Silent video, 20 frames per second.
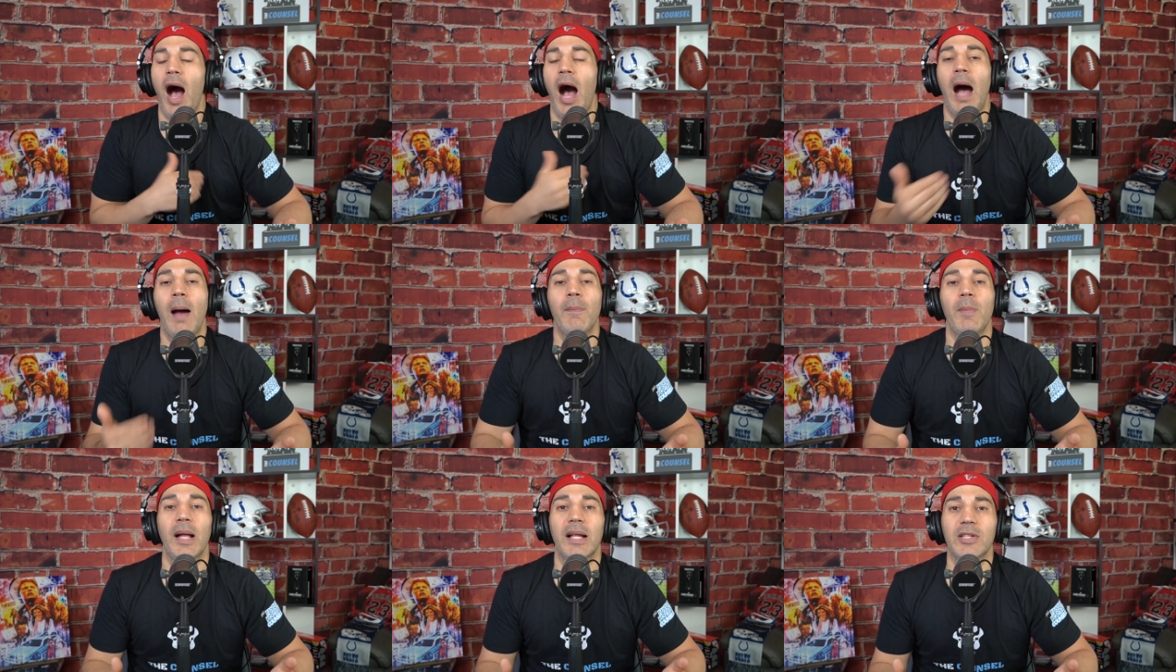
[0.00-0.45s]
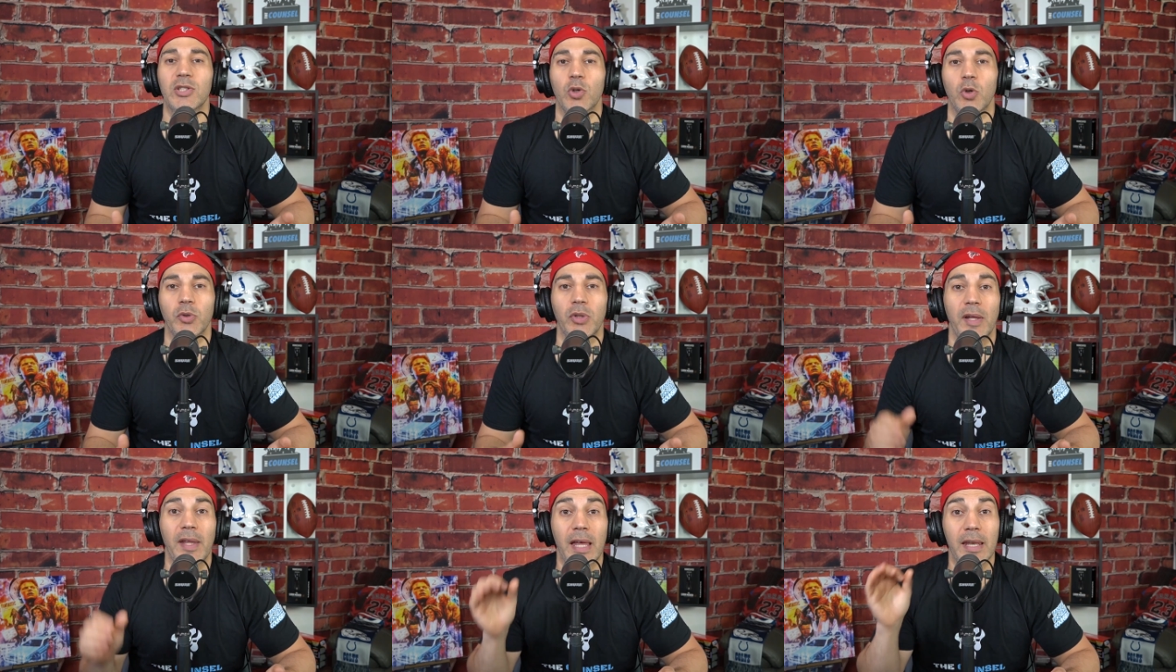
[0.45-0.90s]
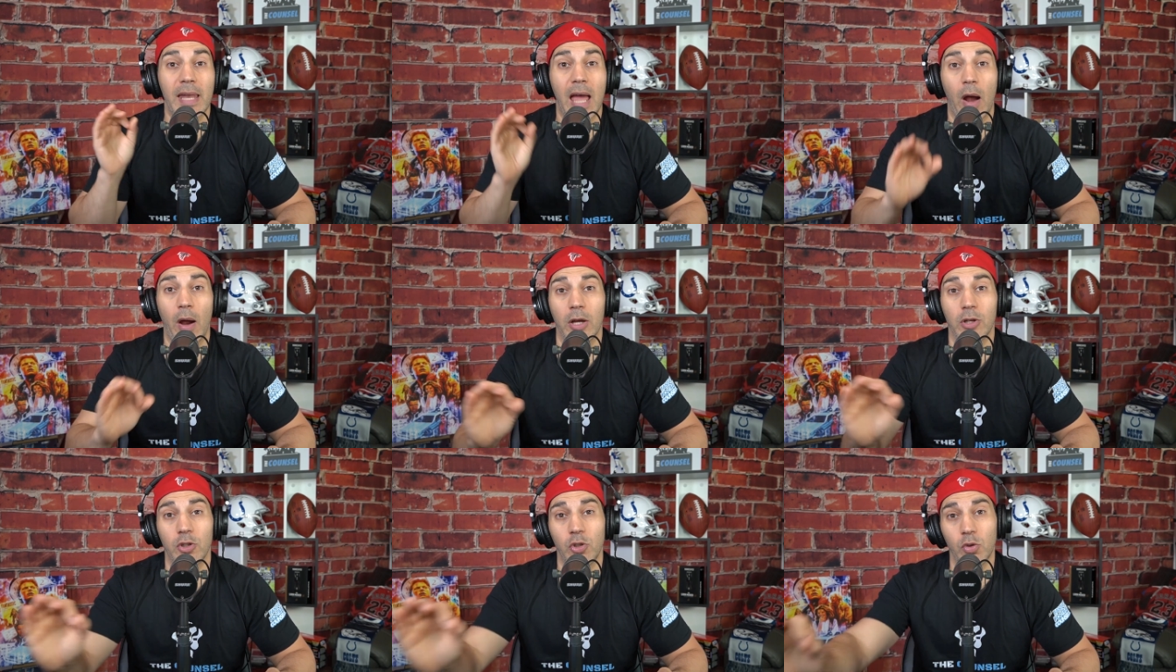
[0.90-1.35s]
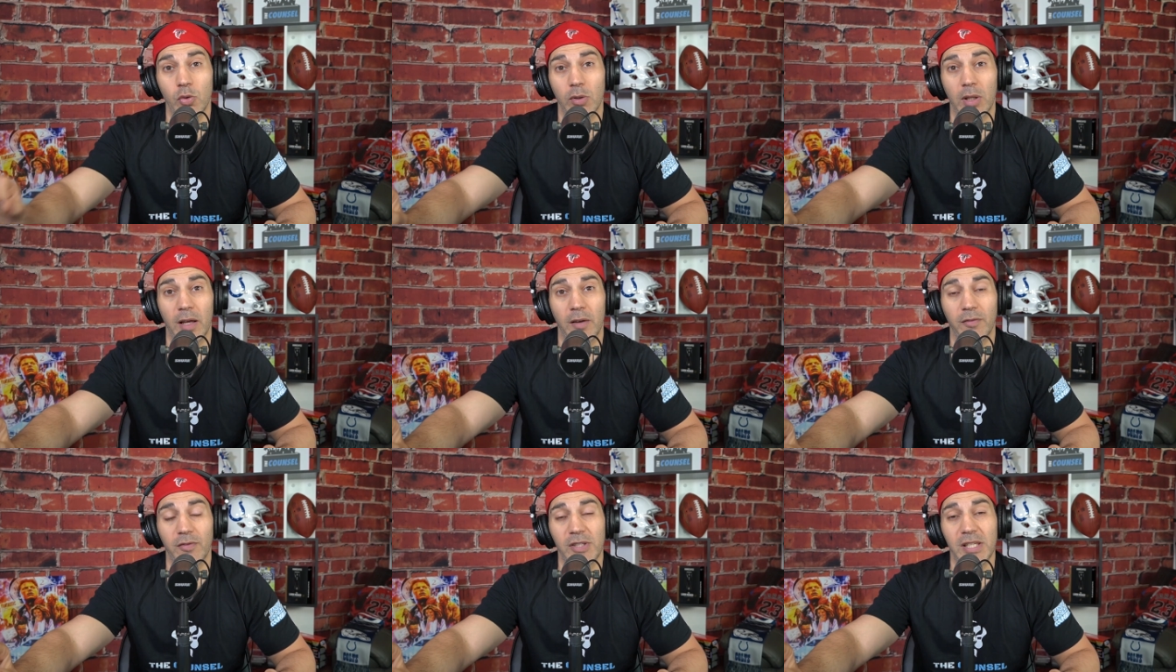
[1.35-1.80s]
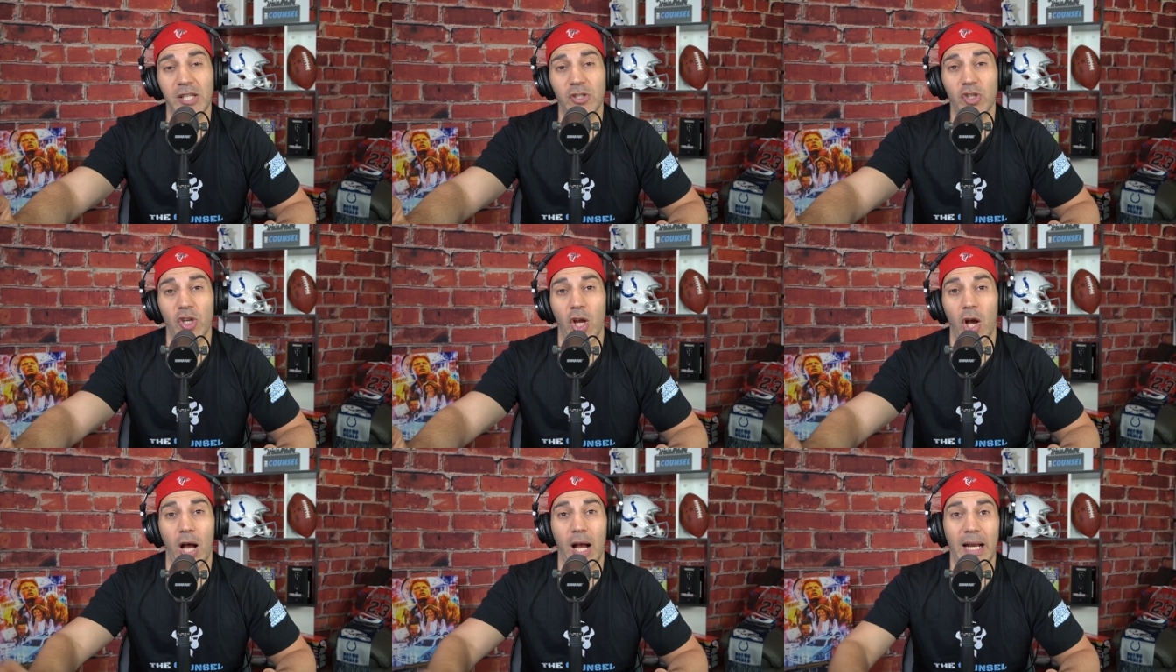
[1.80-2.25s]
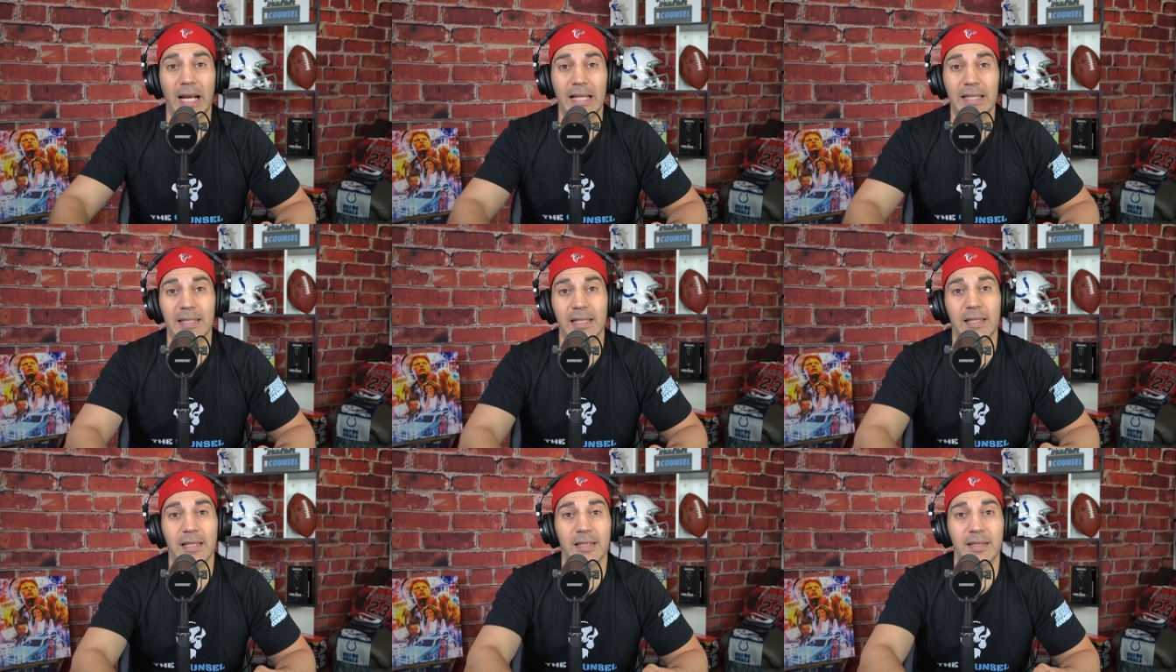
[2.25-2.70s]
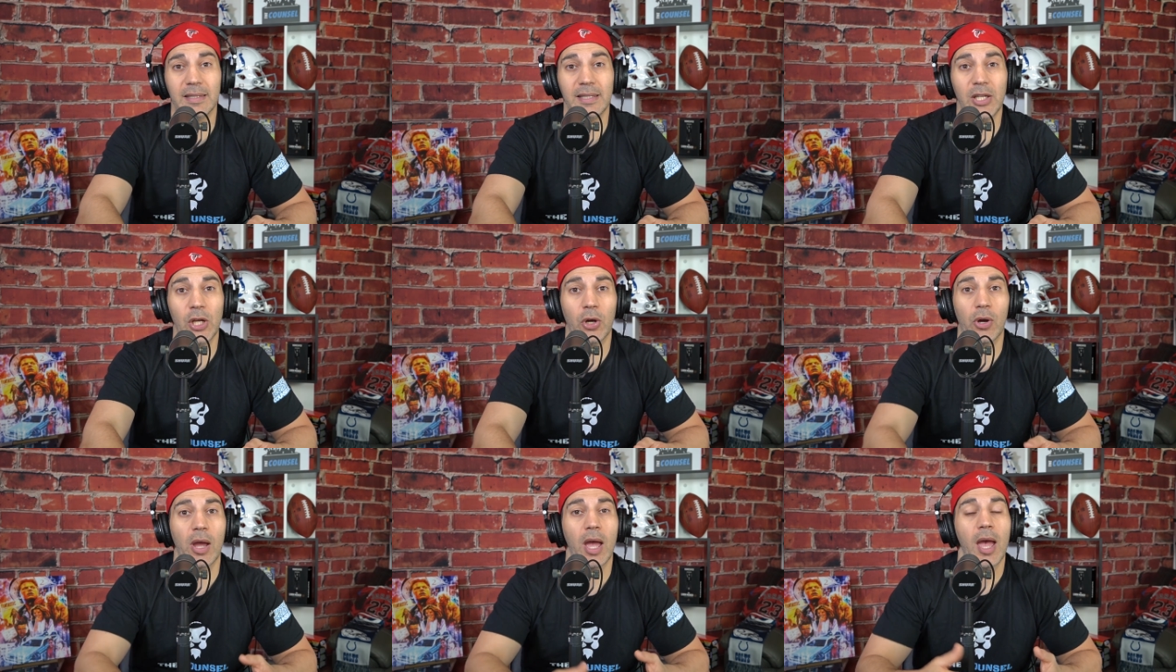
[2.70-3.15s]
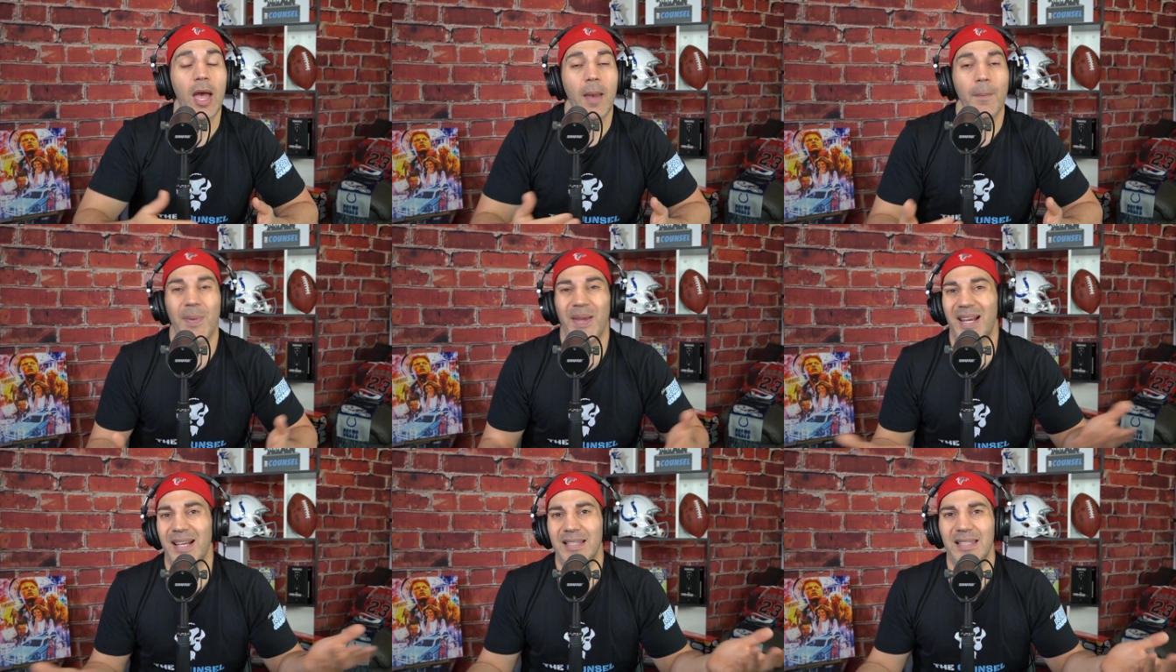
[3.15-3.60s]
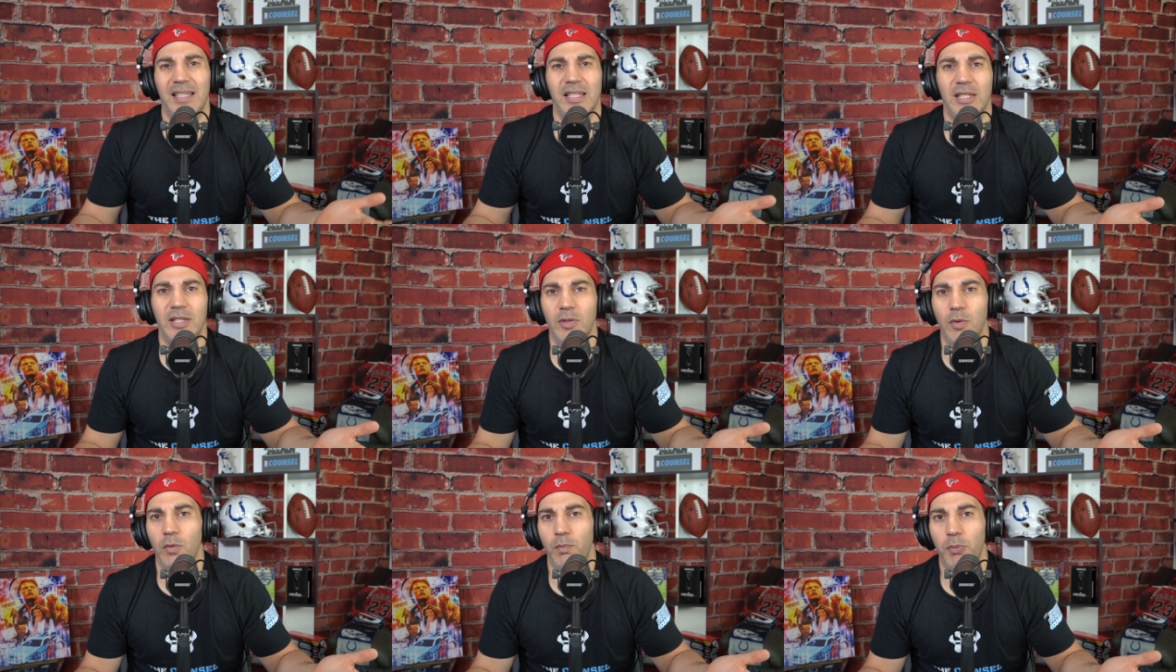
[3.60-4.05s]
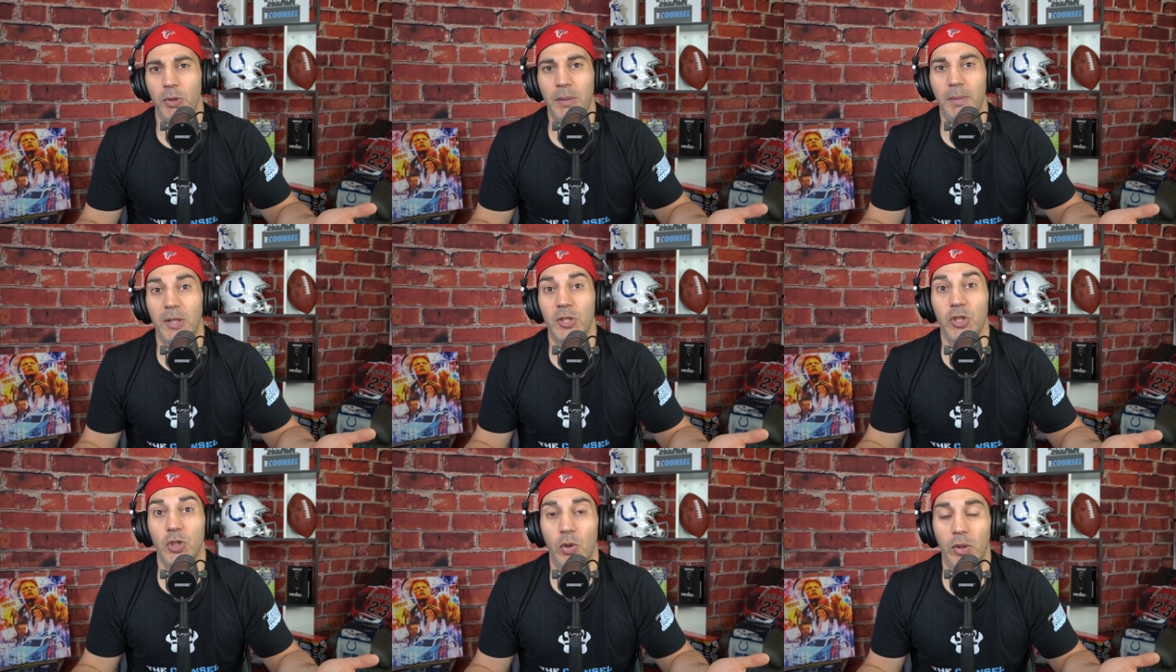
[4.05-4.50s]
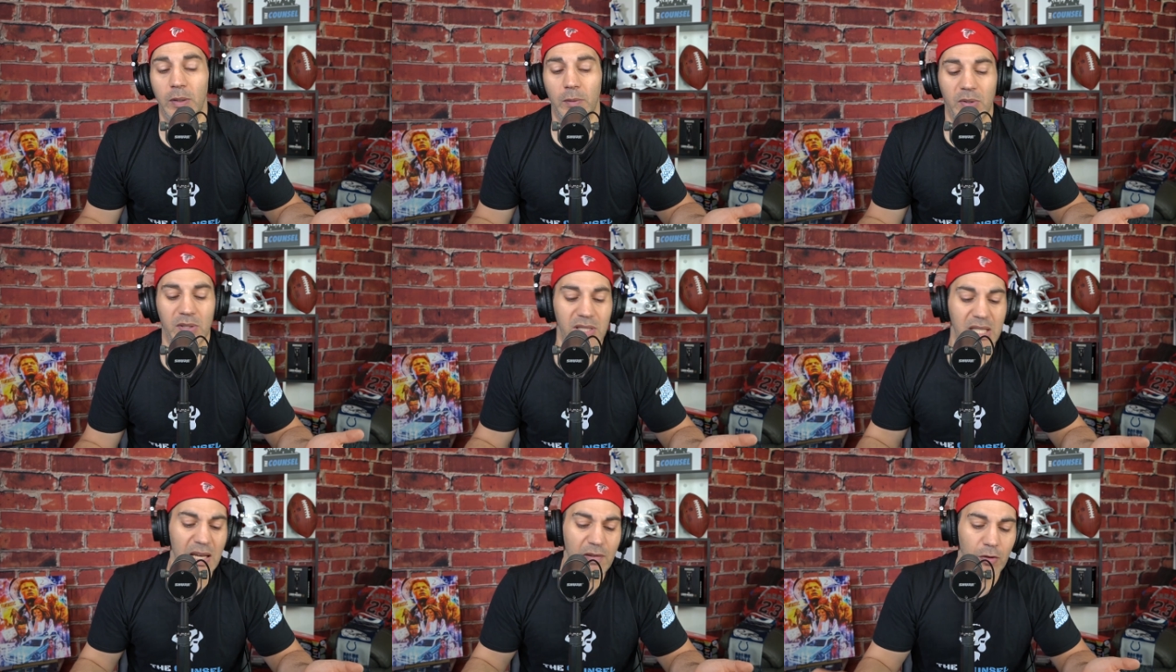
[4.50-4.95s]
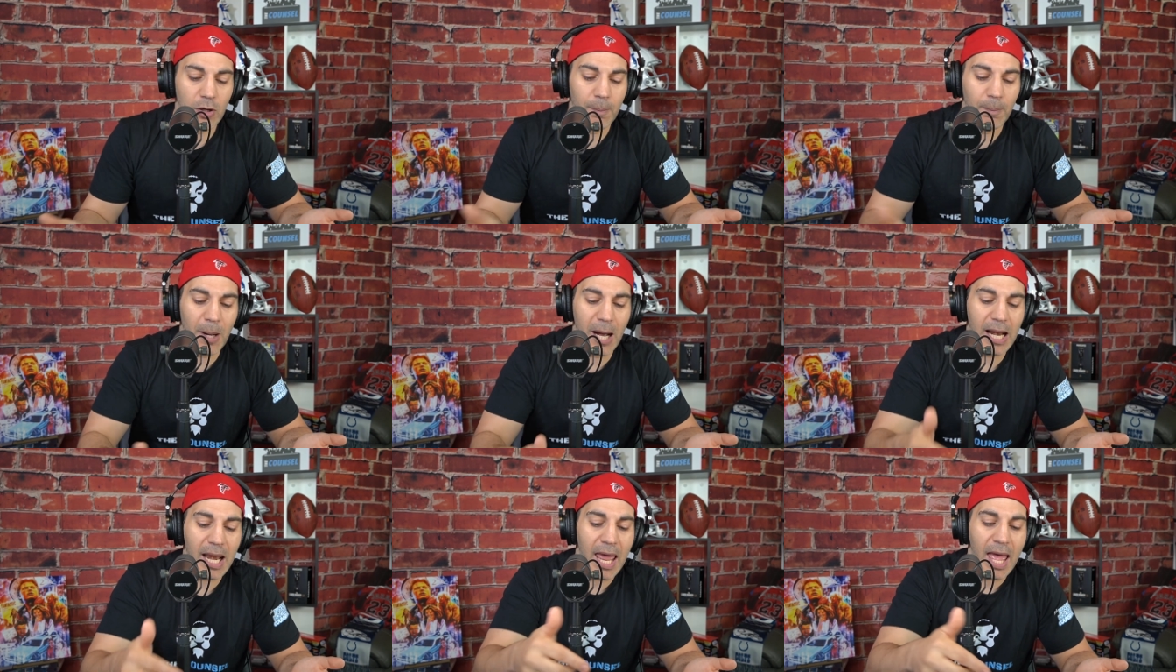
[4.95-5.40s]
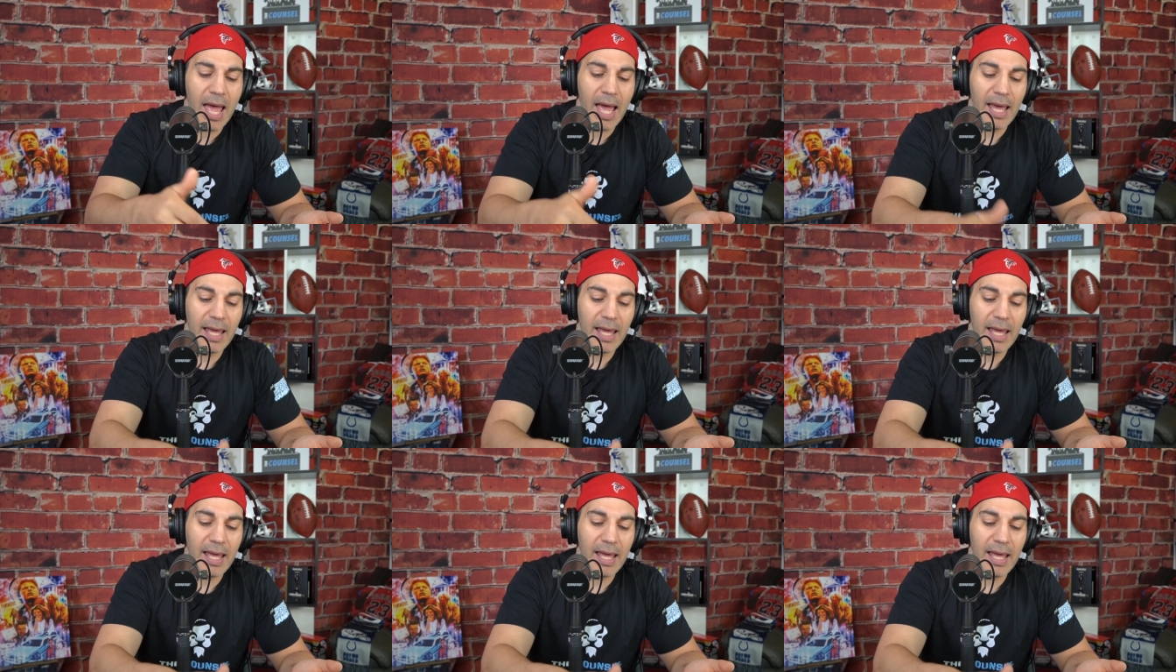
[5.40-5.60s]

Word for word: I'm not sold on that. Now, I do love TJ Hockenson this year because he's pretty much the only receiver, but